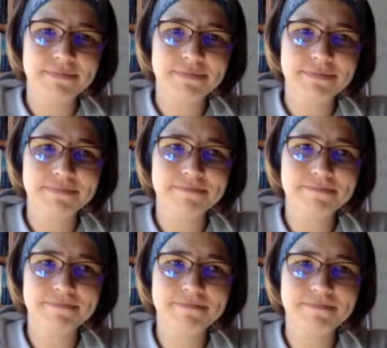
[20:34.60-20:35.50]

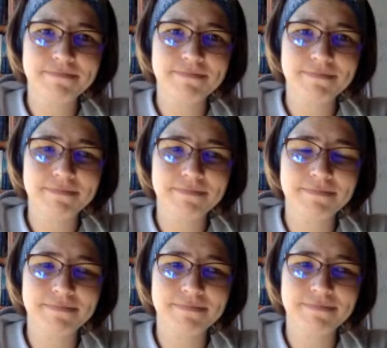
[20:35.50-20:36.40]

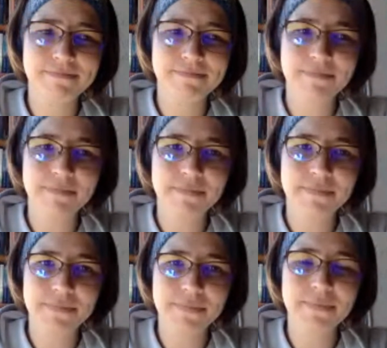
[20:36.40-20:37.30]

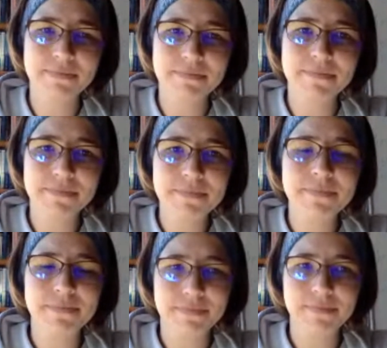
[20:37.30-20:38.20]

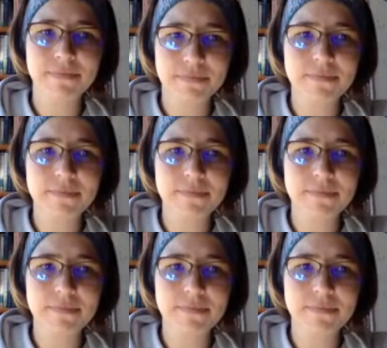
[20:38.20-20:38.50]
No words are spoken by the person on screen.